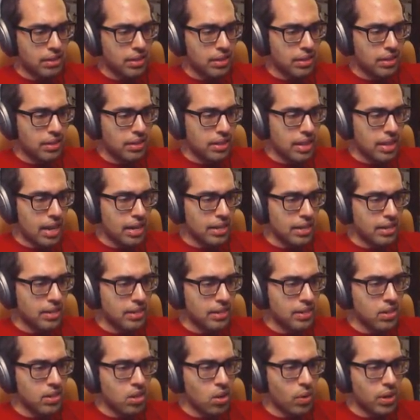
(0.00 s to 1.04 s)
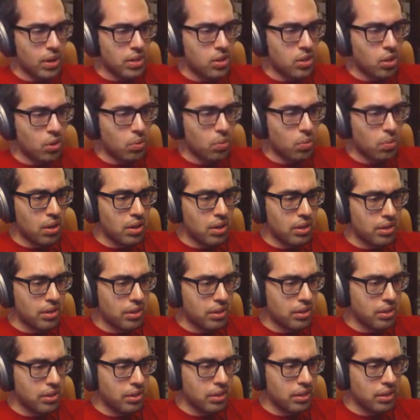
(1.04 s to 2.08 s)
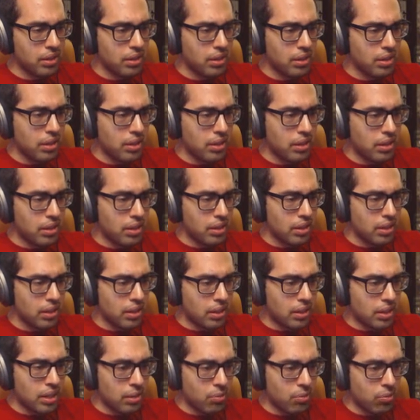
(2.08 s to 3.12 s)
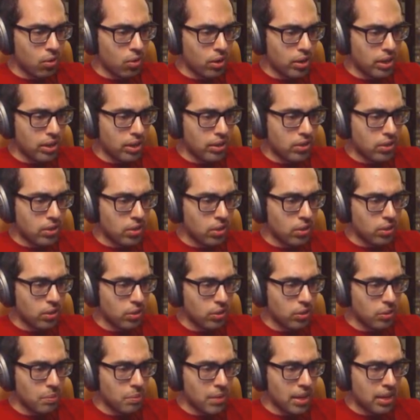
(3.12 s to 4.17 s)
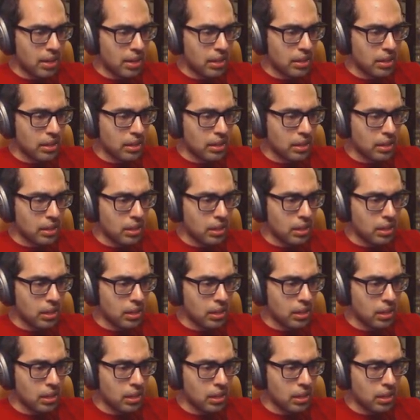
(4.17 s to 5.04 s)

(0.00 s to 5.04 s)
I just know I don't wanna keep running in circles, man.